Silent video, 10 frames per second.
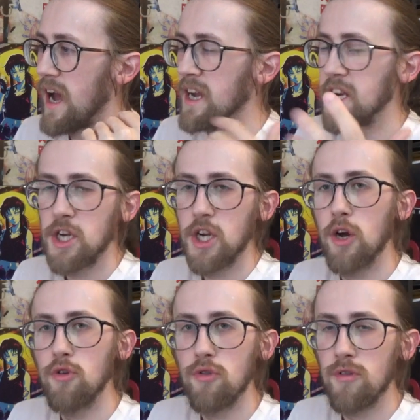any
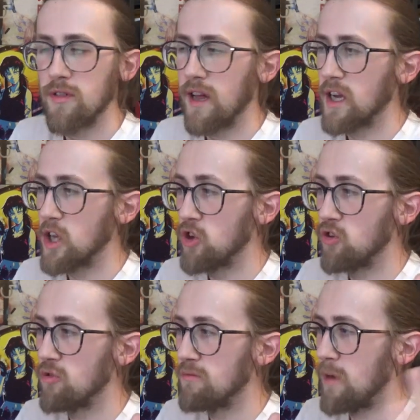show that
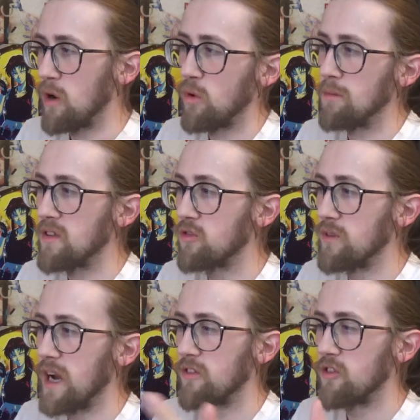you might want me to
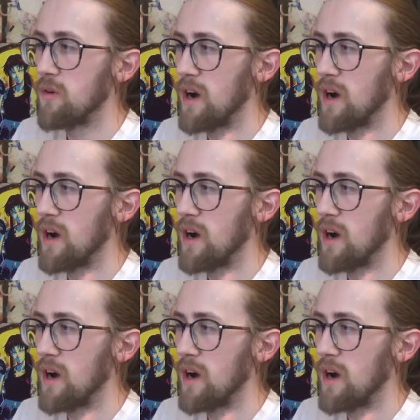react to.